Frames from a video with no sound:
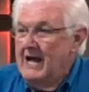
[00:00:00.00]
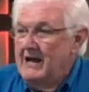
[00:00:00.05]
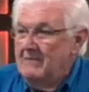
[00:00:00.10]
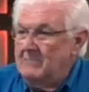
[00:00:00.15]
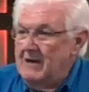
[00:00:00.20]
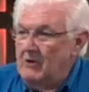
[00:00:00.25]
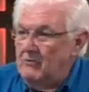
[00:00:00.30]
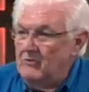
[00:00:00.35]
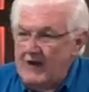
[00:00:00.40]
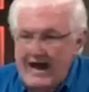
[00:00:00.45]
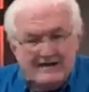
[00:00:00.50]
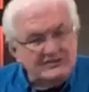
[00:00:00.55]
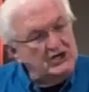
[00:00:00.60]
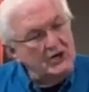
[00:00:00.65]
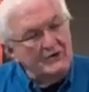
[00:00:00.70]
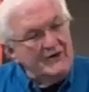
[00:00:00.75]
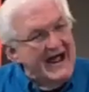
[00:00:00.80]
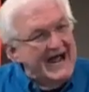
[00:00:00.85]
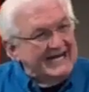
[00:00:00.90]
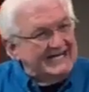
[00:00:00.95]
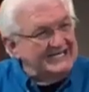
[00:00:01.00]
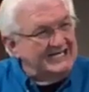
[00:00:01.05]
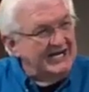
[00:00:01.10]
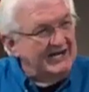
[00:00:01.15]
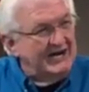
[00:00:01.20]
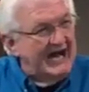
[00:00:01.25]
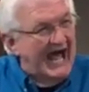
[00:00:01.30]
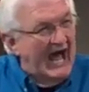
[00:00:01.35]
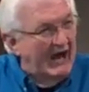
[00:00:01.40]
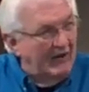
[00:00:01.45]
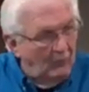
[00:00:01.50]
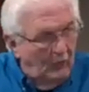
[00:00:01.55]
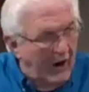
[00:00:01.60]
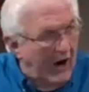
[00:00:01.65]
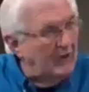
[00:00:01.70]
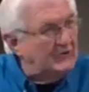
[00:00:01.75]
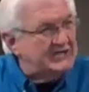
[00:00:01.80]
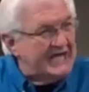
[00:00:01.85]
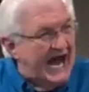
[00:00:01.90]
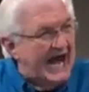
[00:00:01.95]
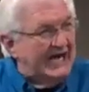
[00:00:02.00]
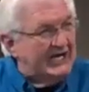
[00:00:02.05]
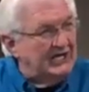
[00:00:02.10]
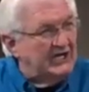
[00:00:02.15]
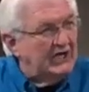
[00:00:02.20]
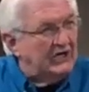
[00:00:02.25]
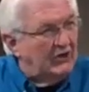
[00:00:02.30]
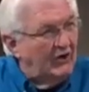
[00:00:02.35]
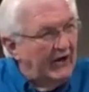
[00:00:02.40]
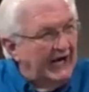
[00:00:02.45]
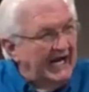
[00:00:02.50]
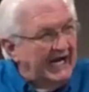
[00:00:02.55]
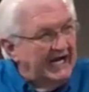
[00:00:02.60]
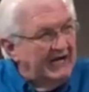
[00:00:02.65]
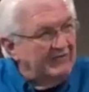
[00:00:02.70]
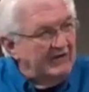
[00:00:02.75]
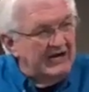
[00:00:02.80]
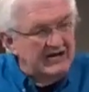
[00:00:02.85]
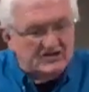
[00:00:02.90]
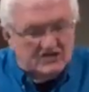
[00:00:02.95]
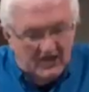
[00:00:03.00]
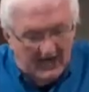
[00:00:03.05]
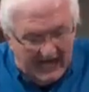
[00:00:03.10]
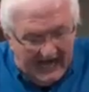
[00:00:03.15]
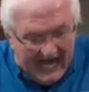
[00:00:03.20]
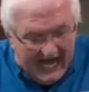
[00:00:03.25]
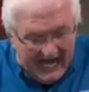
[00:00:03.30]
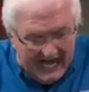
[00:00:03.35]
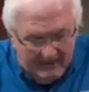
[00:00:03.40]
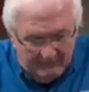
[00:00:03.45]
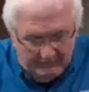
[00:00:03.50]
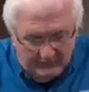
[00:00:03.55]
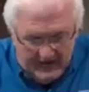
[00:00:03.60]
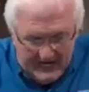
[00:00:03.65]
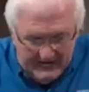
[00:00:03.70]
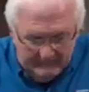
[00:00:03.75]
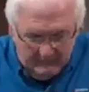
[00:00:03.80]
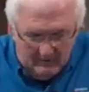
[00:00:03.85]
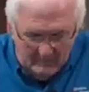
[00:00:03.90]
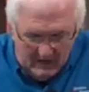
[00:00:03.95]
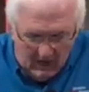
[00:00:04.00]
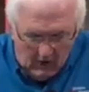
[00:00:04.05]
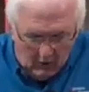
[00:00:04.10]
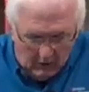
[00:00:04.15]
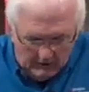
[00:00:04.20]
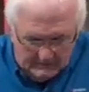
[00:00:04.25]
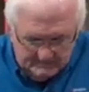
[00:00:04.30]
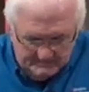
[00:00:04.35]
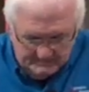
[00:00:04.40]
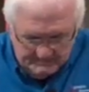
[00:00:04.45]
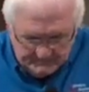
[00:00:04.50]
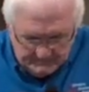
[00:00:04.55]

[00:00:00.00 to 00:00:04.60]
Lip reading: but resurrected and walked out of the grave and is alive forevermore.